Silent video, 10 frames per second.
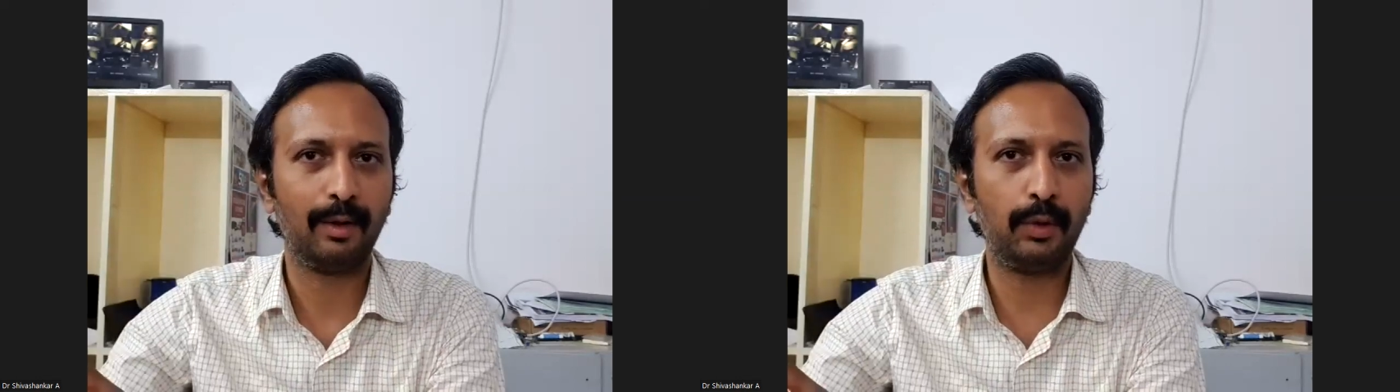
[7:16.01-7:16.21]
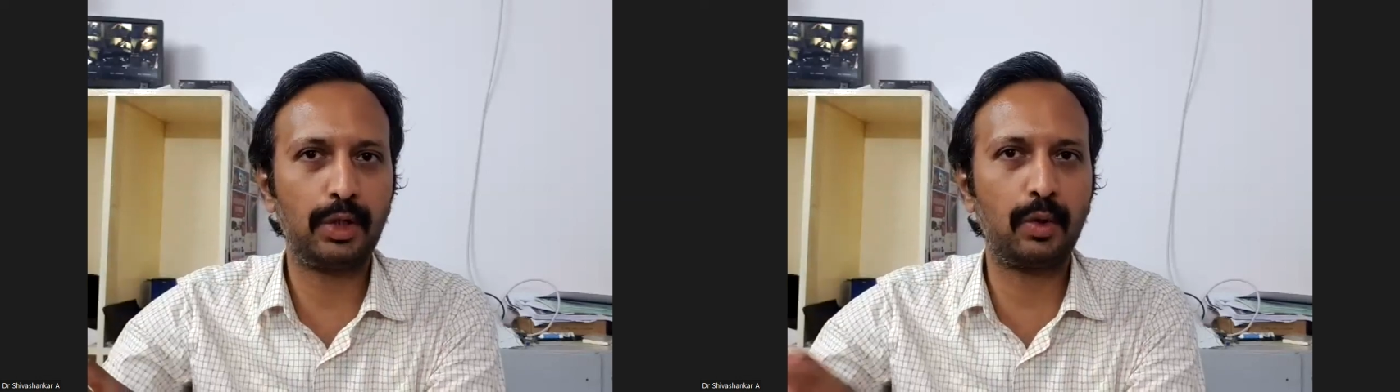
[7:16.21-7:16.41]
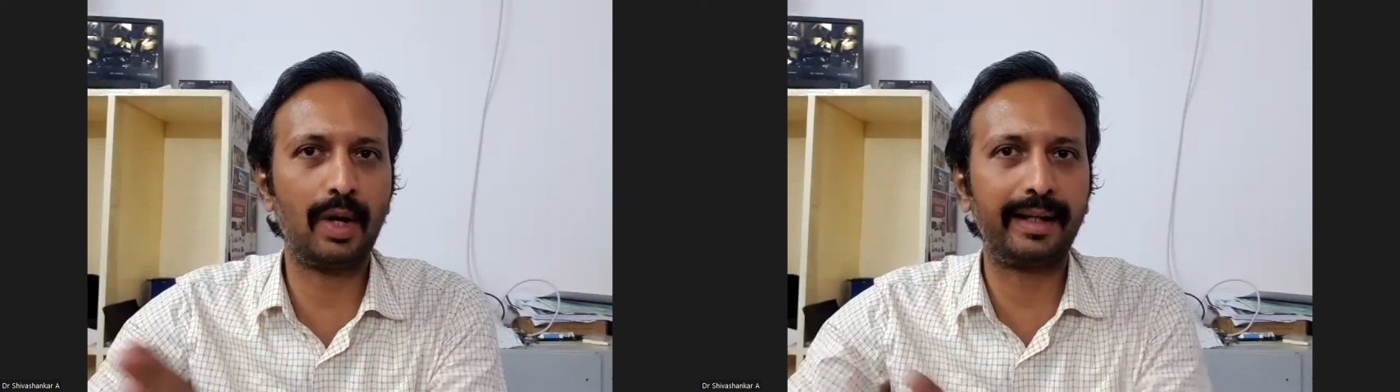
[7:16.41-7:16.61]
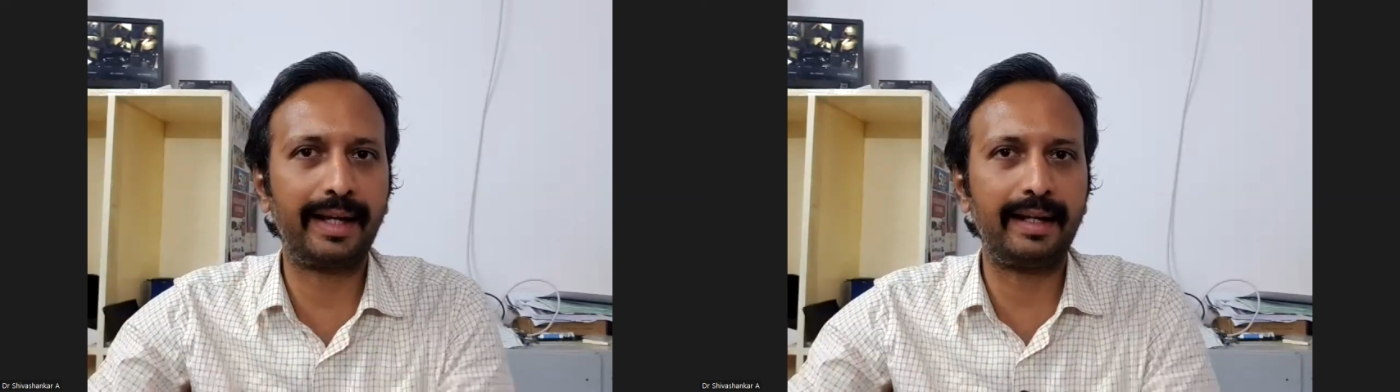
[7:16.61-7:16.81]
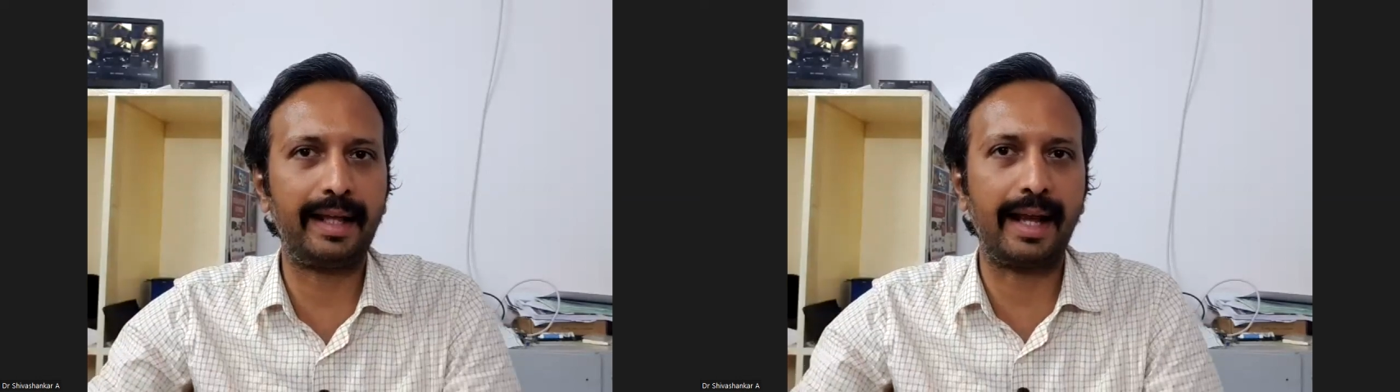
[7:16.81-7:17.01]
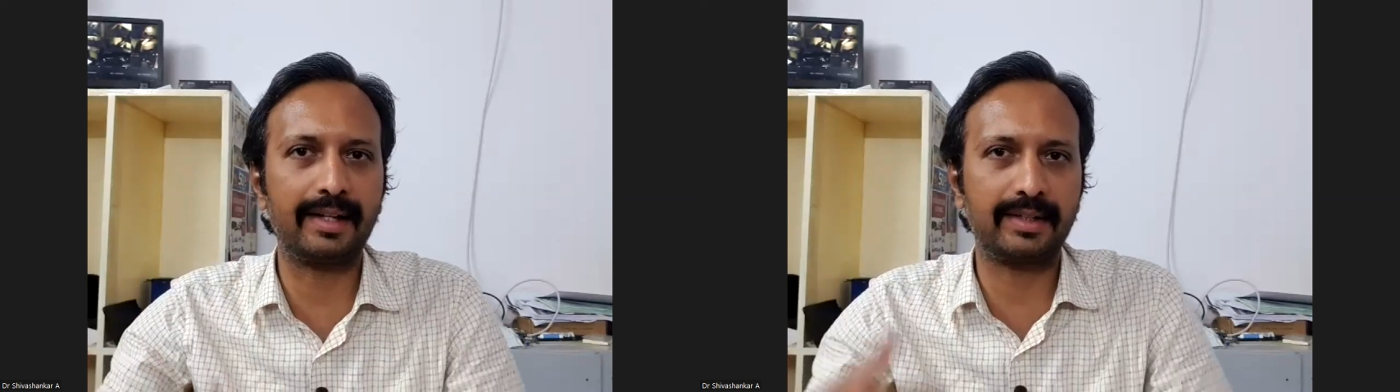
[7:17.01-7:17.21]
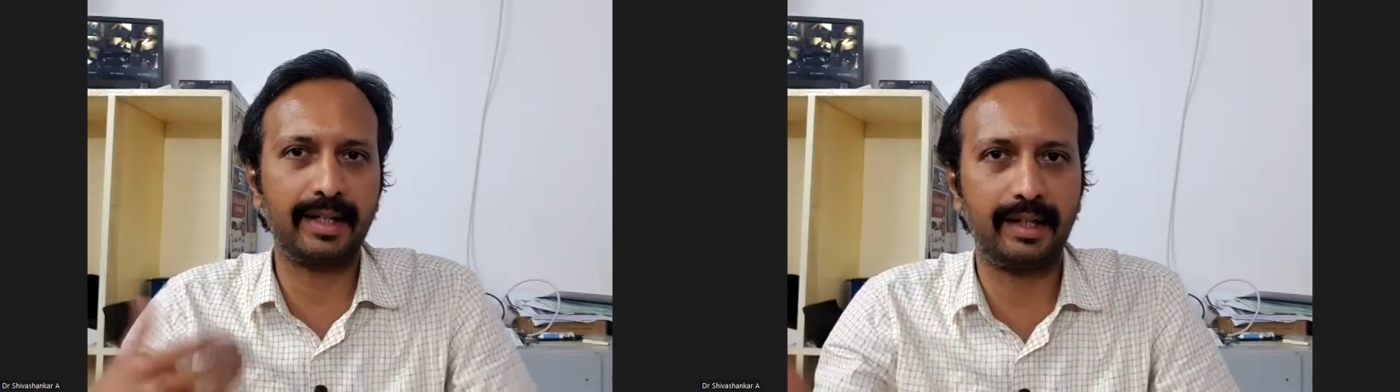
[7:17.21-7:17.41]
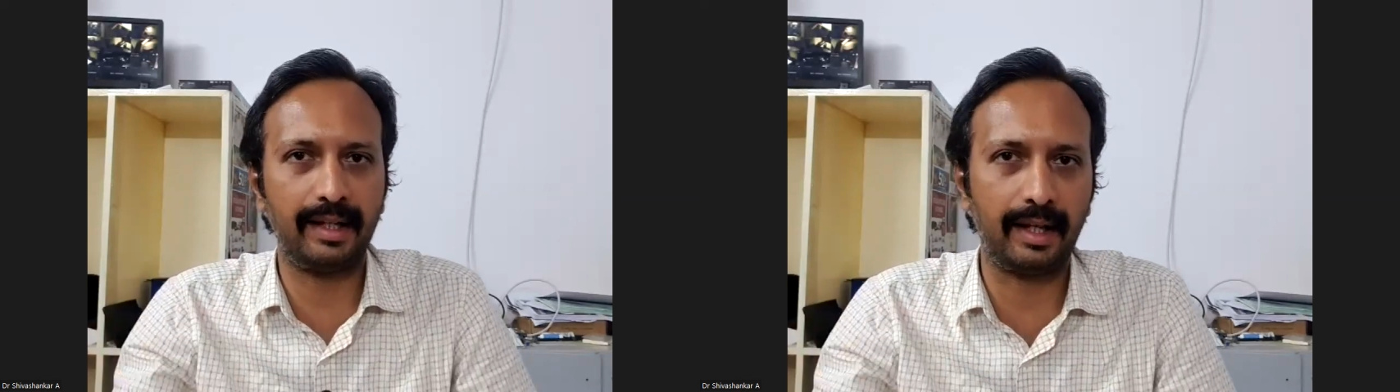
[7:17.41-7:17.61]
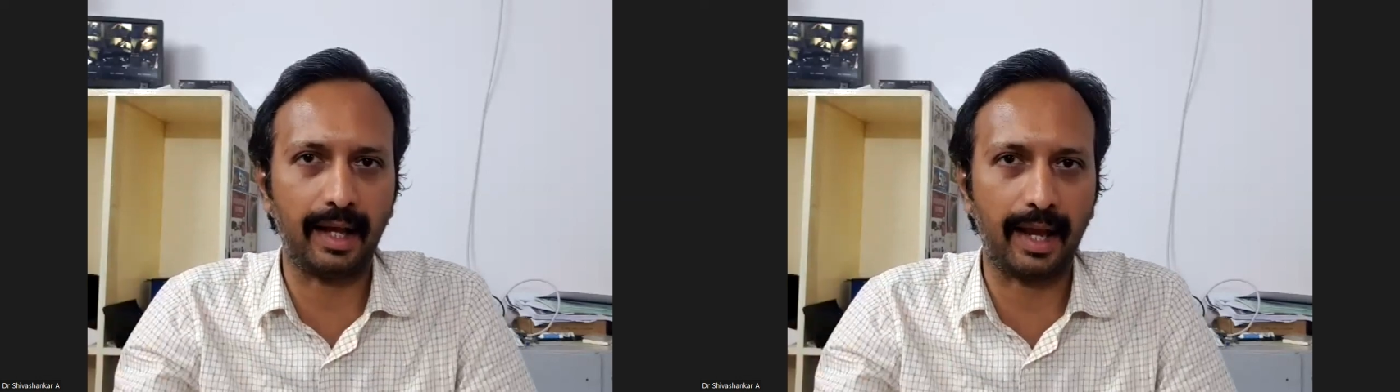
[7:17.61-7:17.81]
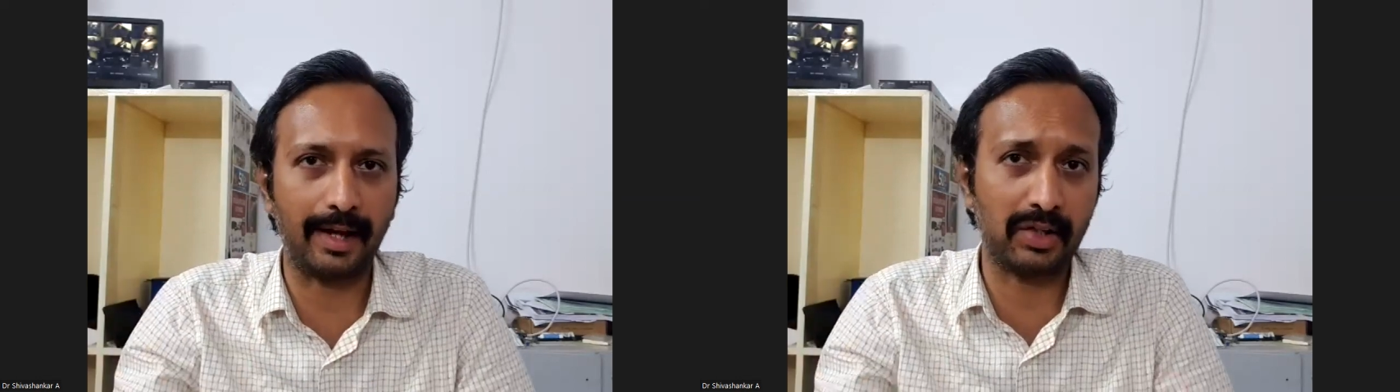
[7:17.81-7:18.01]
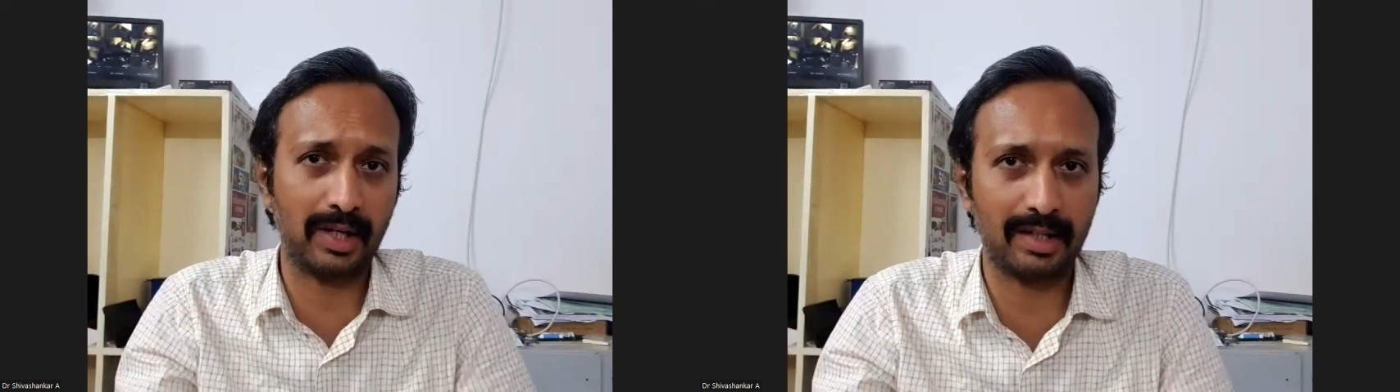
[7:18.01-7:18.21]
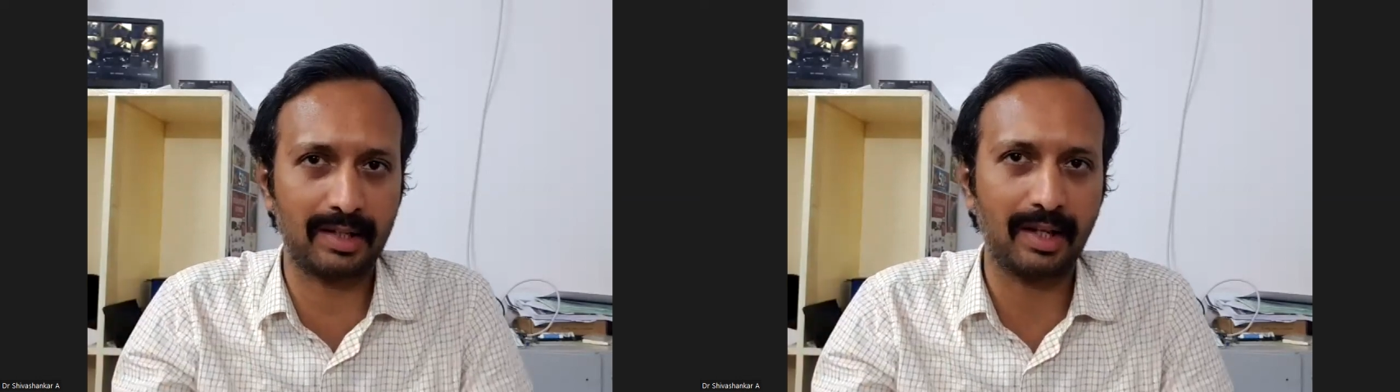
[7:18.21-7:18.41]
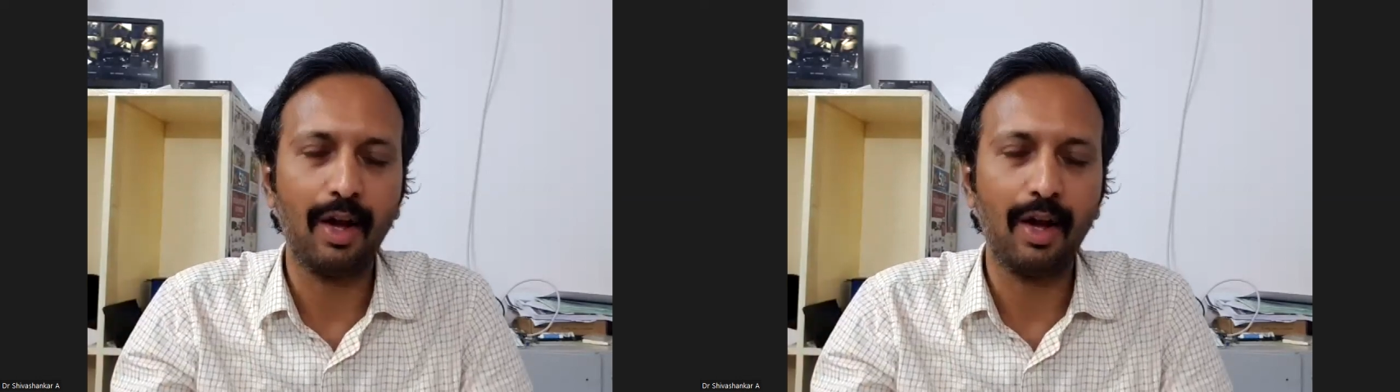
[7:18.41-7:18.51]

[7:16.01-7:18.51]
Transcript: We should not get anxiety, uh, anxious,